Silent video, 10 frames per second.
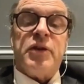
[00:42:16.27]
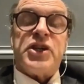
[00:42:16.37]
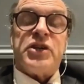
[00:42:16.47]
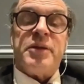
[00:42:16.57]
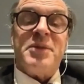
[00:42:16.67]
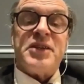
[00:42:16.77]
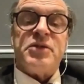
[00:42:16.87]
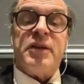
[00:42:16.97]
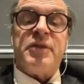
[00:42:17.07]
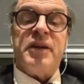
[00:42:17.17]
luxury
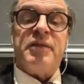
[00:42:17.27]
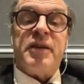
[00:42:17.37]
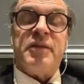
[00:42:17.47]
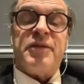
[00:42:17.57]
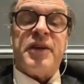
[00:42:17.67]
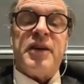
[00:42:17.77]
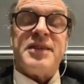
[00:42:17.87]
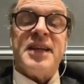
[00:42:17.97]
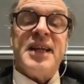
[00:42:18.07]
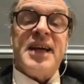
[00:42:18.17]
maison in
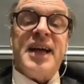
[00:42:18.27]
France.